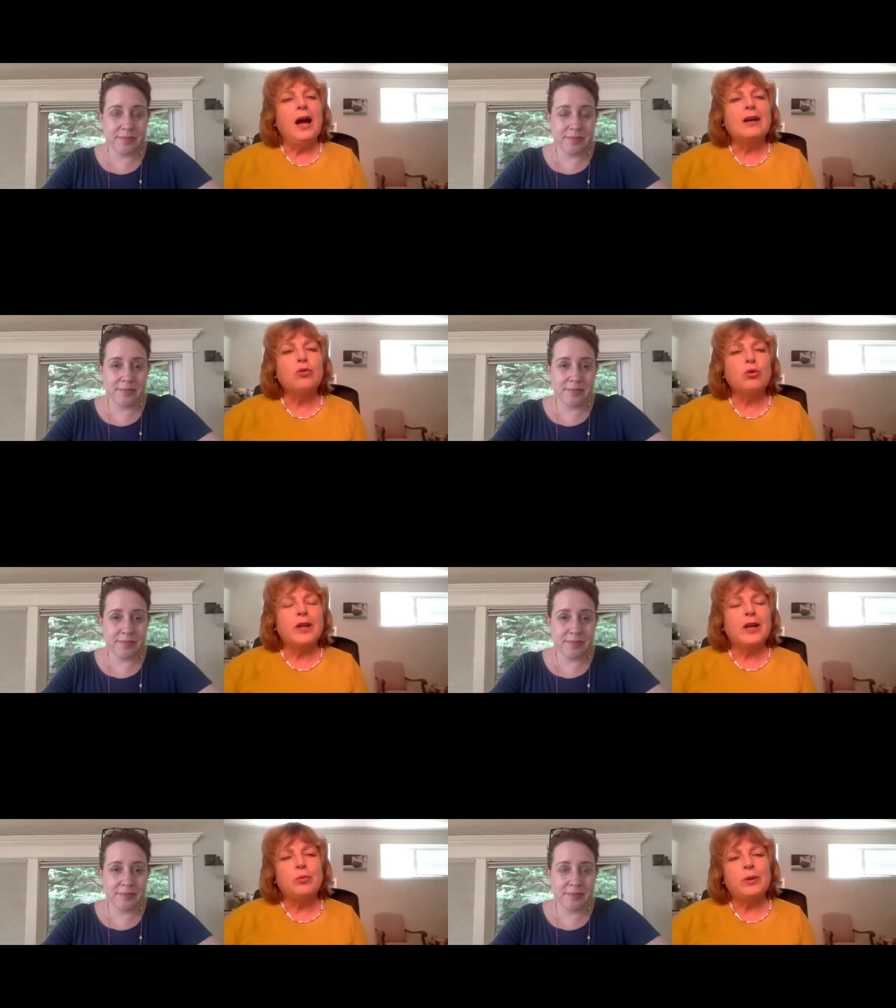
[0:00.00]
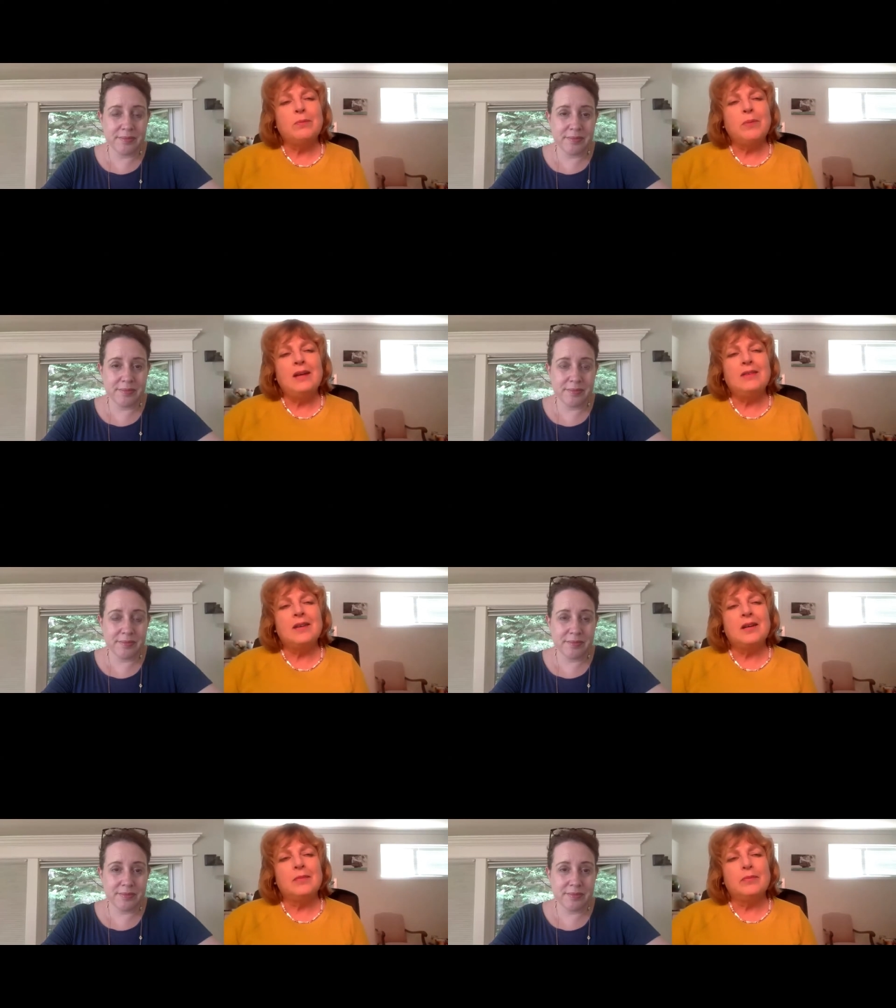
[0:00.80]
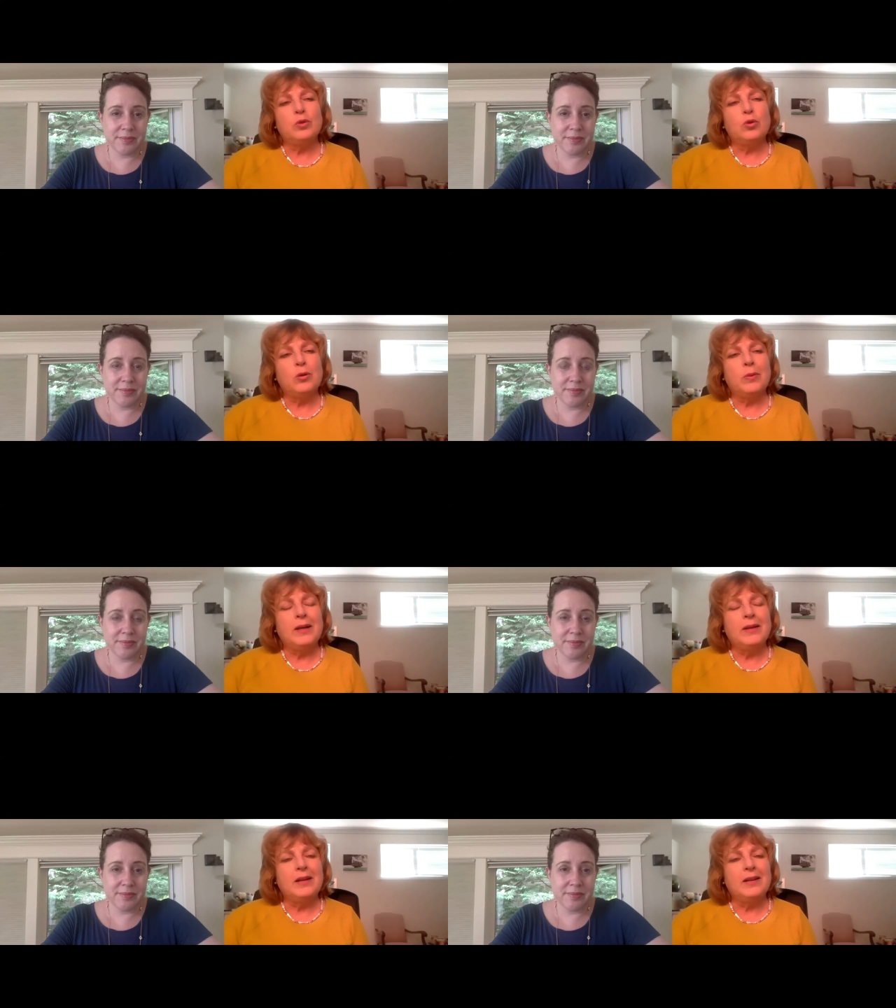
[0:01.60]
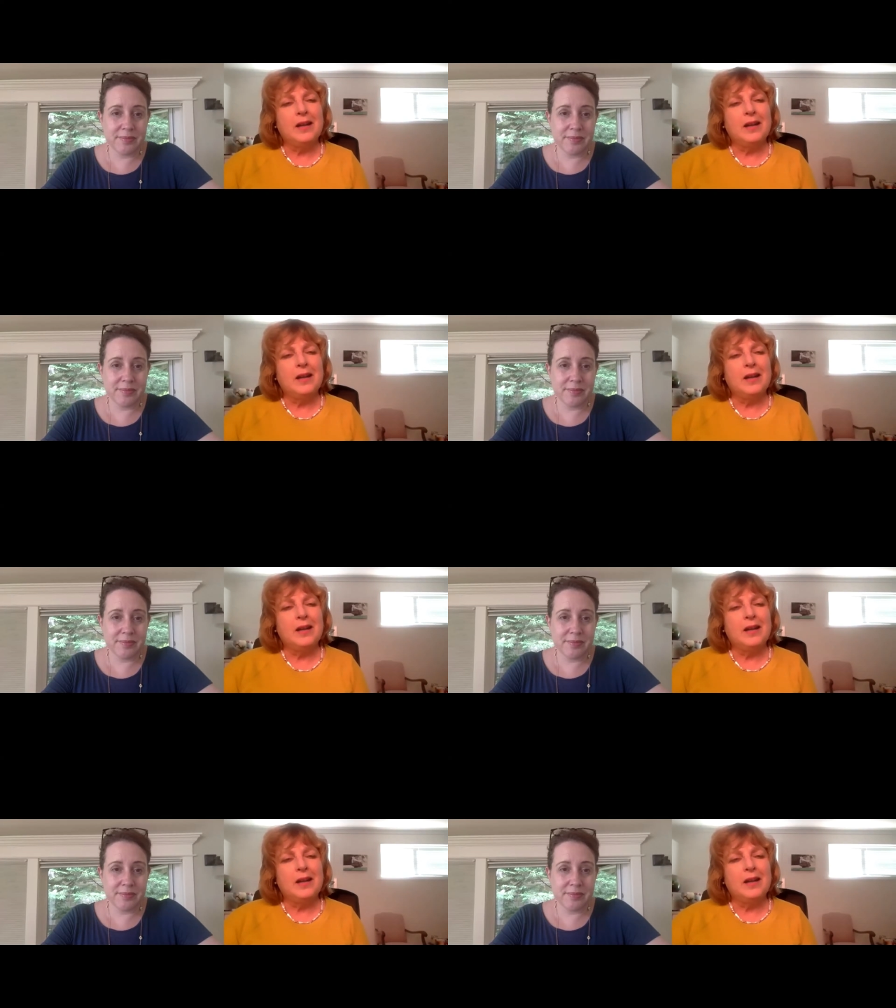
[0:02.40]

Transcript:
Speaker 1: I thought that we might talk about that in